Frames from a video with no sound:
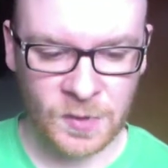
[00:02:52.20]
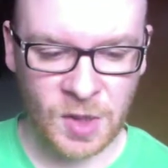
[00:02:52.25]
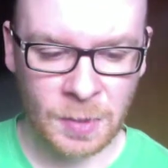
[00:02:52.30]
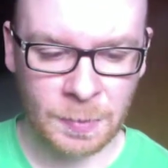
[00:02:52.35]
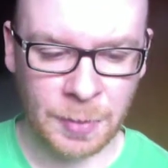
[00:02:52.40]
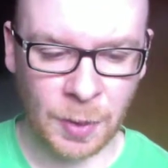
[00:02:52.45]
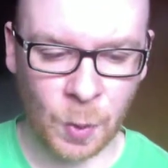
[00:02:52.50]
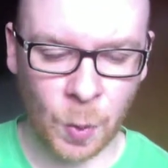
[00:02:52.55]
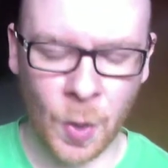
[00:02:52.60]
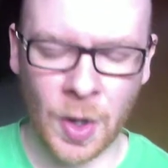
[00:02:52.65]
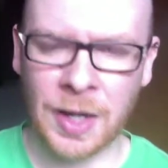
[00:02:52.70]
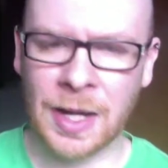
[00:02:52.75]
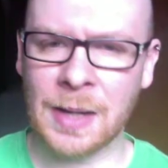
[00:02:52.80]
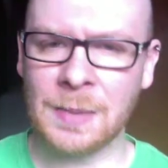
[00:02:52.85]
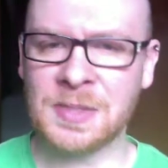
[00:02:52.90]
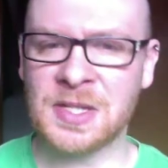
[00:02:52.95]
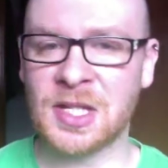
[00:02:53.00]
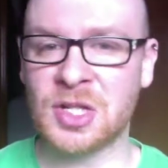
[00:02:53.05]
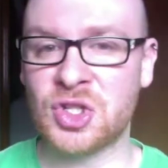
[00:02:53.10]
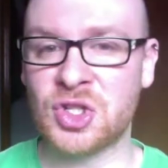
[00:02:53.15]
But what
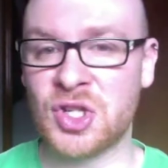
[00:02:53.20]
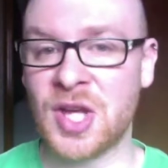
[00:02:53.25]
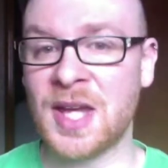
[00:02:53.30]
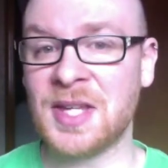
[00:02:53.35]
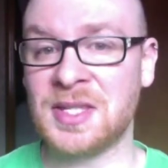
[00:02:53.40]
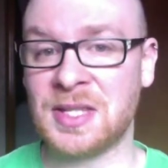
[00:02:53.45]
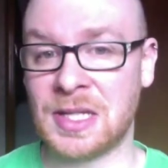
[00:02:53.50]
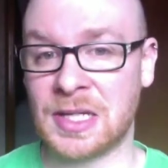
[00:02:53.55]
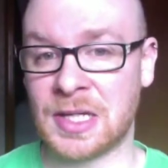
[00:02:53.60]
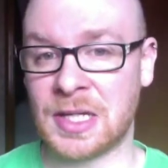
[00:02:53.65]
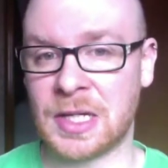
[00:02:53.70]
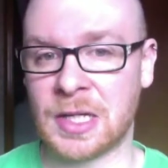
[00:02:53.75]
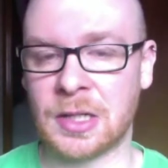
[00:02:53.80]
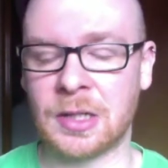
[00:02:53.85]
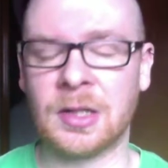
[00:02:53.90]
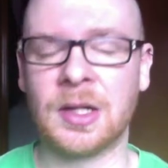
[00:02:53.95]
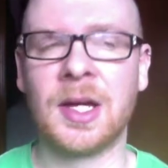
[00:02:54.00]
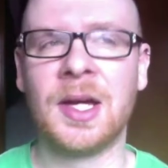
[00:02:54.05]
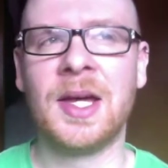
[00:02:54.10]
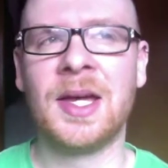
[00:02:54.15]
I'm suggesting
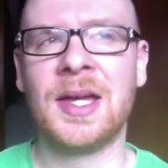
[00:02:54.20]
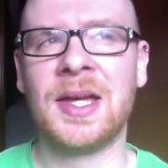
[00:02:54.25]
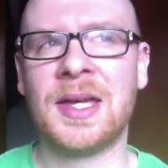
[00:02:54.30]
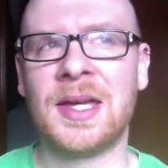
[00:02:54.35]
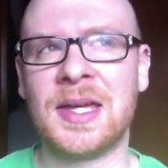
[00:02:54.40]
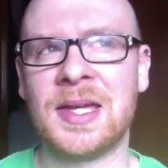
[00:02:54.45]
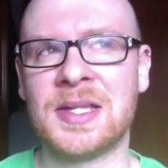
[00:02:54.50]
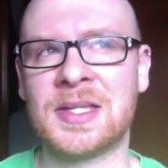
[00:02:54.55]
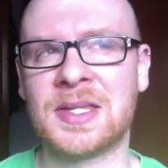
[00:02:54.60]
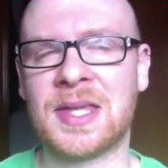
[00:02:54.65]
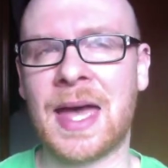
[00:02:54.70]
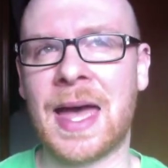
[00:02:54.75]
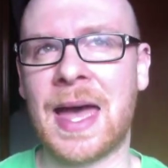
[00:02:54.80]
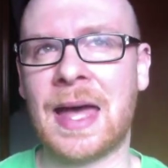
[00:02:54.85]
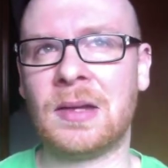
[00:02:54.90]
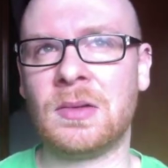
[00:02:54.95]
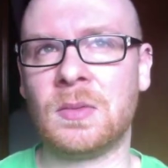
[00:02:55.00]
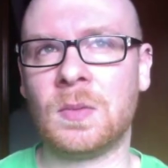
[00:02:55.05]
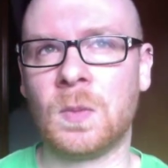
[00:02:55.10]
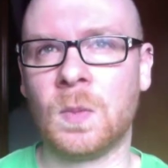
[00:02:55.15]
here is
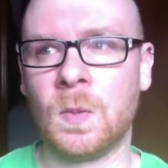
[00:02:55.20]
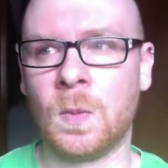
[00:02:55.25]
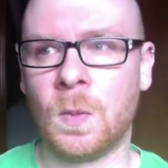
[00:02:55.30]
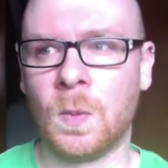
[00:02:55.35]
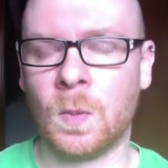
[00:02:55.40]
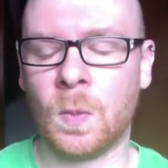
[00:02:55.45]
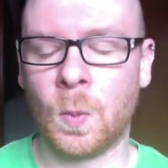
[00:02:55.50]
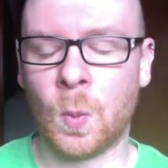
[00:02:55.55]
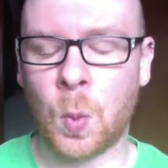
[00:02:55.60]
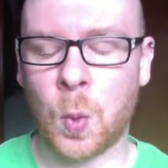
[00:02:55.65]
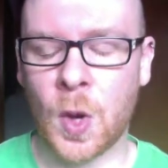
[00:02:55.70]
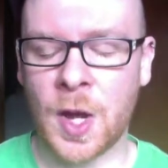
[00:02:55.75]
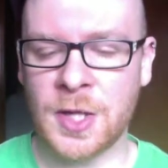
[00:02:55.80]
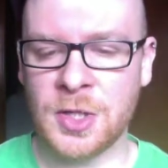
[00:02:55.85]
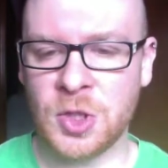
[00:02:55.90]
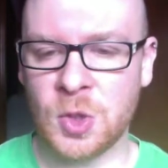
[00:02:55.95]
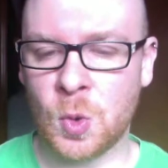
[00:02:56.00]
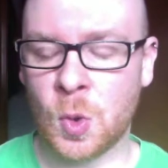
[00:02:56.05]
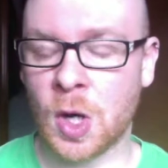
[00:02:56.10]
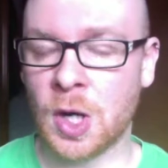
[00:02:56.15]
that when
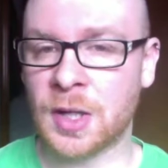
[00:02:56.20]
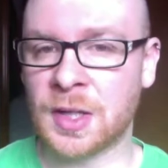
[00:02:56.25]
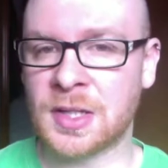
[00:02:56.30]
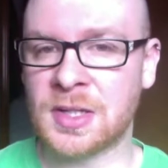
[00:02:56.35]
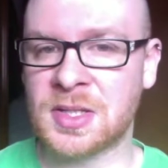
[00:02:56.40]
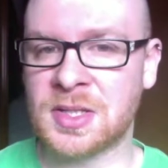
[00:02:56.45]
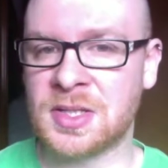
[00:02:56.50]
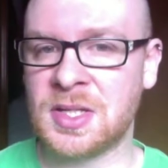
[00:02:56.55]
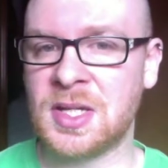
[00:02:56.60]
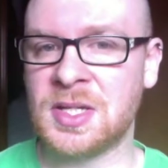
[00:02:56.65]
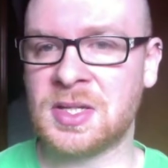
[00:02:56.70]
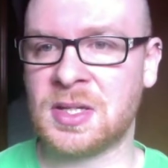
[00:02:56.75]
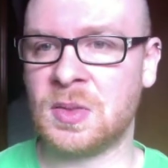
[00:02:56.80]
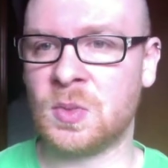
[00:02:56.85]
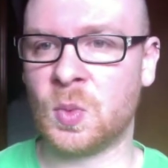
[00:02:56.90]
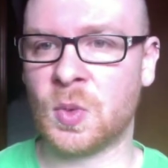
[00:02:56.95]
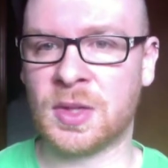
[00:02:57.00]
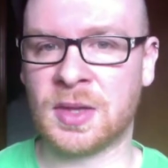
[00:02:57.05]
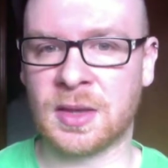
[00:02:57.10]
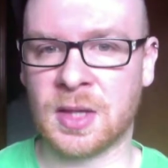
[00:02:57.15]
you are consistent
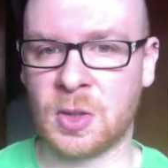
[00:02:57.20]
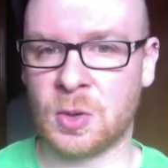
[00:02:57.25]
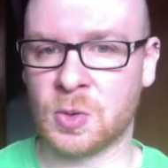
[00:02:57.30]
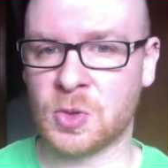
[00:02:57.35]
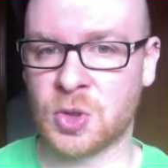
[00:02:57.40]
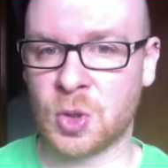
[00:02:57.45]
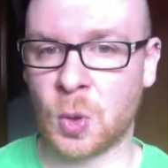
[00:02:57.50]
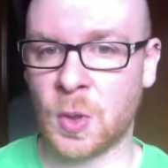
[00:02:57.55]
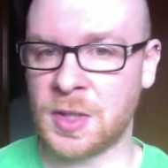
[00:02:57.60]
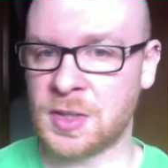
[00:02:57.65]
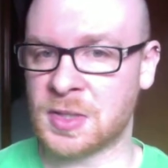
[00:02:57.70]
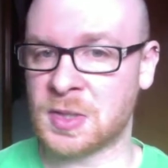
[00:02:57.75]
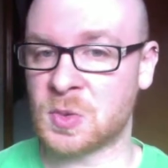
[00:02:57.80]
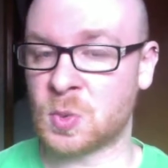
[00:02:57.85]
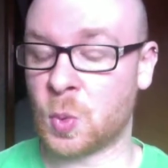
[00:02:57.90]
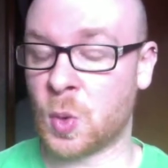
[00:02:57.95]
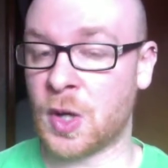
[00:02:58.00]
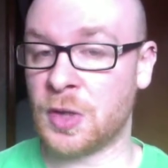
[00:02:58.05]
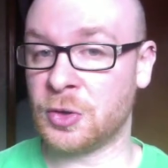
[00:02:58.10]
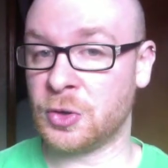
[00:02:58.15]
with little choices,
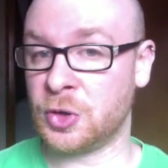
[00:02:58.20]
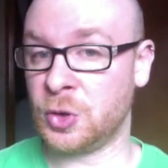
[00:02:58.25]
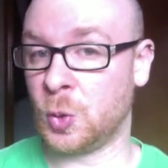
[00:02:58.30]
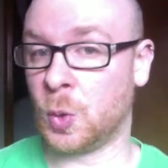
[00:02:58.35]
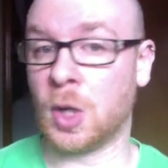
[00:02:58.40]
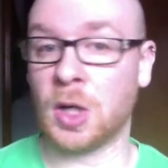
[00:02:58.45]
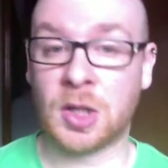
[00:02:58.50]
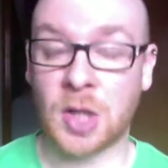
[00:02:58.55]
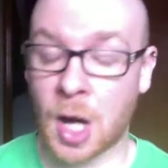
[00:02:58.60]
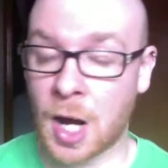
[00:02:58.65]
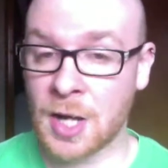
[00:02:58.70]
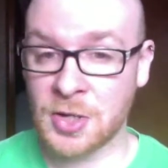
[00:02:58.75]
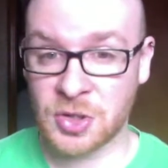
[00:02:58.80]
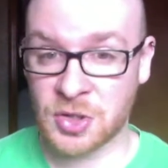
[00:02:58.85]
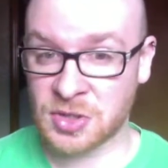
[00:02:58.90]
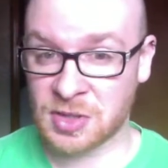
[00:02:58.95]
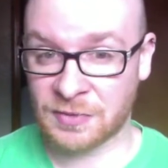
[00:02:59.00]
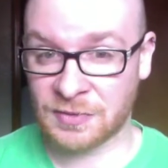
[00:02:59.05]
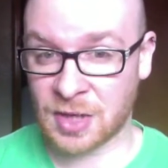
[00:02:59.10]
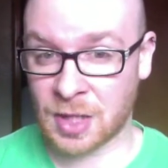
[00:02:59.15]
whether you are
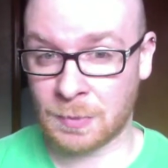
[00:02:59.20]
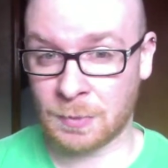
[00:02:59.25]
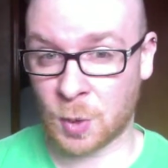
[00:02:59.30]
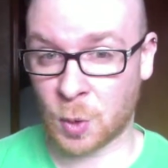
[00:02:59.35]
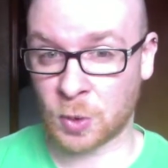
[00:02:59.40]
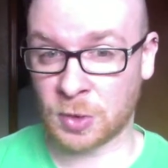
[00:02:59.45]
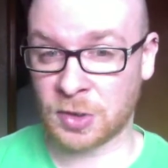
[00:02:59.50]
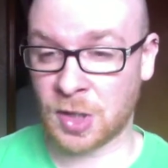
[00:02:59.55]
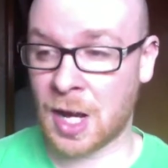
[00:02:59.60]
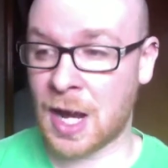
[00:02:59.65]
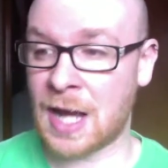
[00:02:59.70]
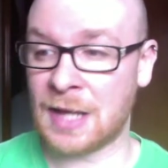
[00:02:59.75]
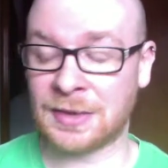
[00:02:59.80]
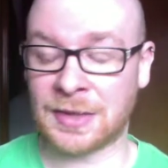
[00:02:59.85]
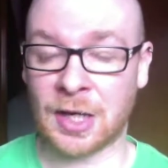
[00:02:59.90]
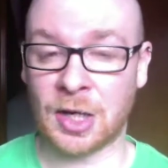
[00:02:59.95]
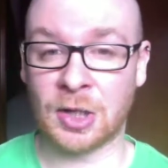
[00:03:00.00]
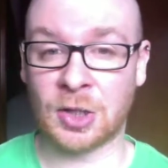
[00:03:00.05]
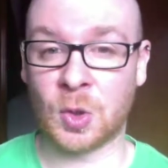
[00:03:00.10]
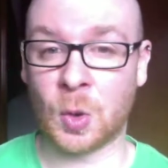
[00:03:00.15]
conscious of them or not,
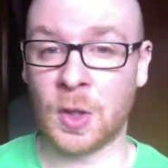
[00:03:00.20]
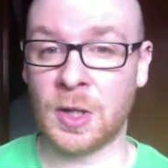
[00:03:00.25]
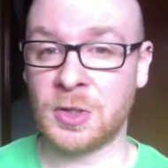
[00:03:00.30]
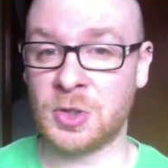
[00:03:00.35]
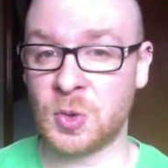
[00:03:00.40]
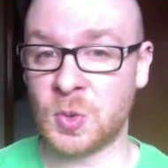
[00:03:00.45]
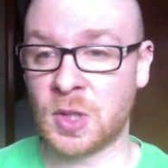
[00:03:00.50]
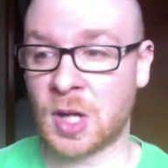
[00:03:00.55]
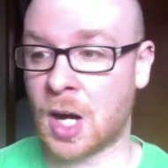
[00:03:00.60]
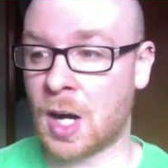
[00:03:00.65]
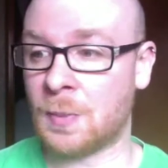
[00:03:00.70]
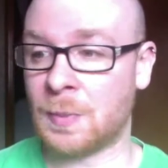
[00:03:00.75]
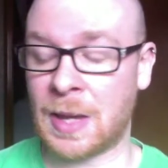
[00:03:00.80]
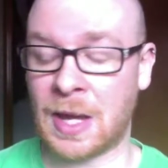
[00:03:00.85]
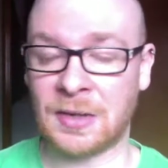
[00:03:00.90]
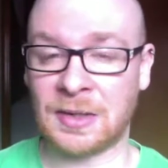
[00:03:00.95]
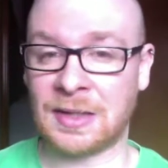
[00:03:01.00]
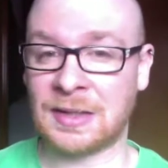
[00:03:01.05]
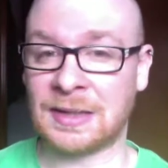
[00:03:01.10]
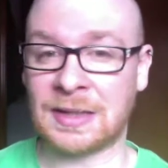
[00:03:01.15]
they are going to compound and